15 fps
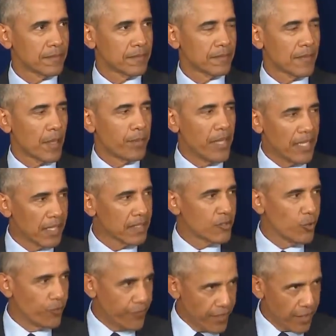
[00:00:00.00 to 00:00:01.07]
appealing to
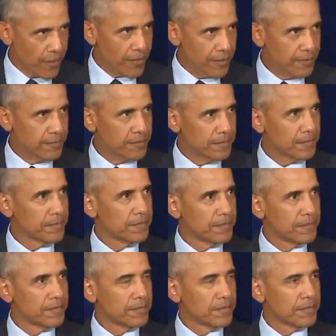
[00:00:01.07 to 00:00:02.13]
fear,
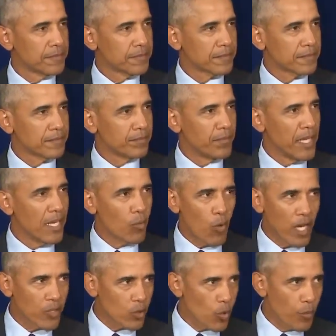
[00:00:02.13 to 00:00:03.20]
pitting
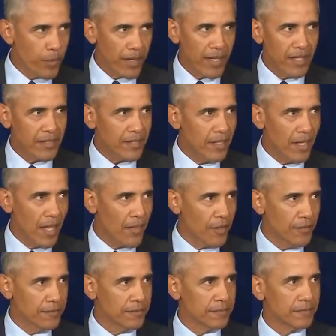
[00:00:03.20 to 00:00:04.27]
one group against another,
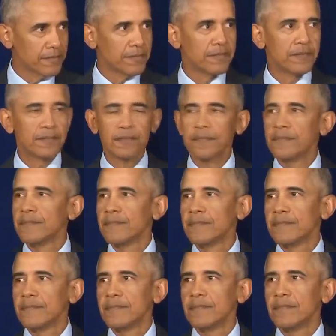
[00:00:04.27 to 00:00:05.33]

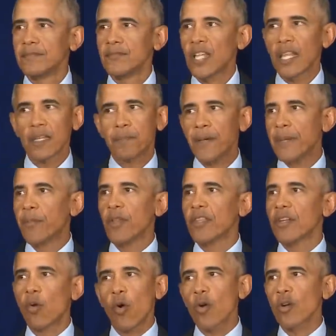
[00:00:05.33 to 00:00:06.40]
telling people that
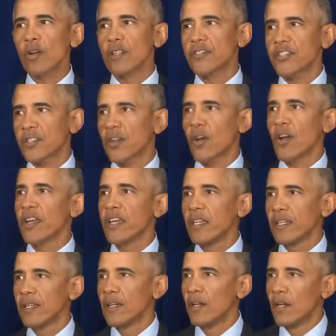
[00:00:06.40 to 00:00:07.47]
order and security
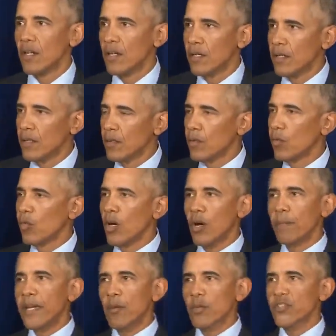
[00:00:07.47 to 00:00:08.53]
will
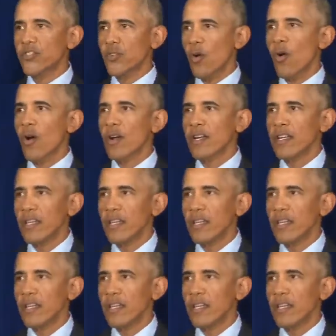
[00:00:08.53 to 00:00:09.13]
be restored